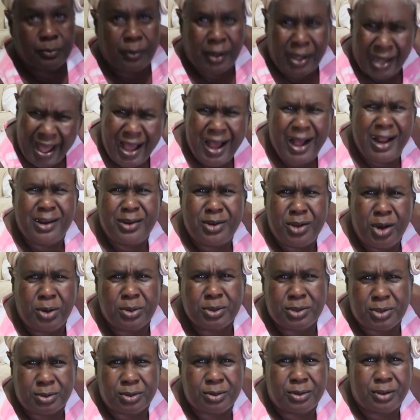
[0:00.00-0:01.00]
what I'll know
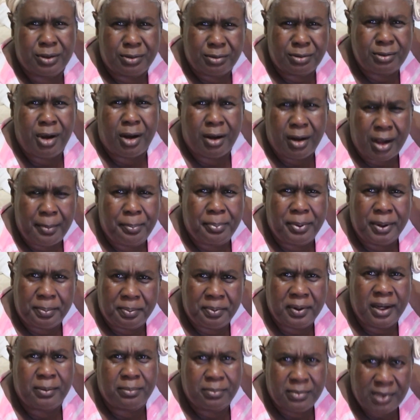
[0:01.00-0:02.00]
to the younger
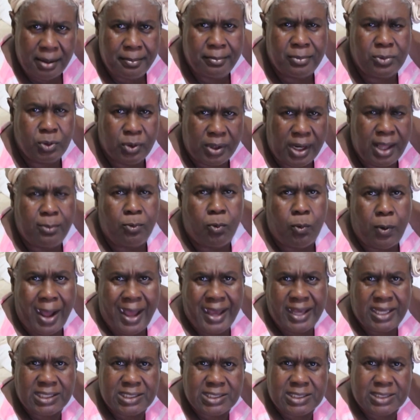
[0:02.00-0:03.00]
people them do them
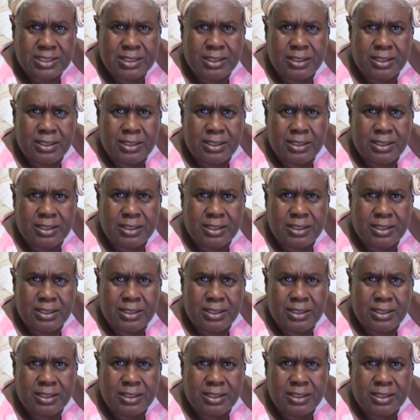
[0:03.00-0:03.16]
whites.